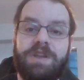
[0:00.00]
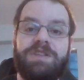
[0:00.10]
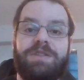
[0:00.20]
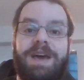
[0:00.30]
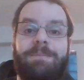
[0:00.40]

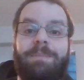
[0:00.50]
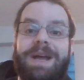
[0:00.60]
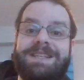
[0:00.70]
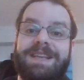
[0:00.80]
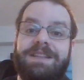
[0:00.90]
So that
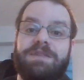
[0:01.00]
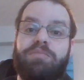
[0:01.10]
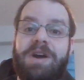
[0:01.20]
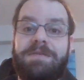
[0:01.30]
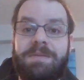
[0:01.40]
bites into
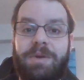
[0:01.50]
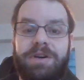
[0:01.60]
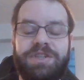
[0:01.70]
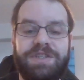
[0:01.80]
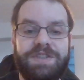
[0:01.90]
profit
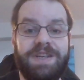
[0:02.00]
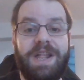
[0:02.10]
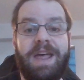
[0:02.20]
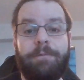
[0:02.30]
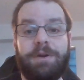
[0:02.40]
margins.
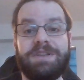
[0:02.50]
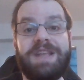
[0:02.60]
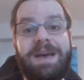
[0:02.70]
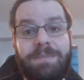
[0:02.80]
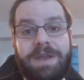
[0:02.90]
And what
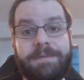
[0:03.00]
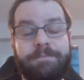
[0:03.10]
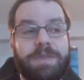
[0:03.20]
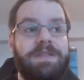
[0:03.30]
does that mean?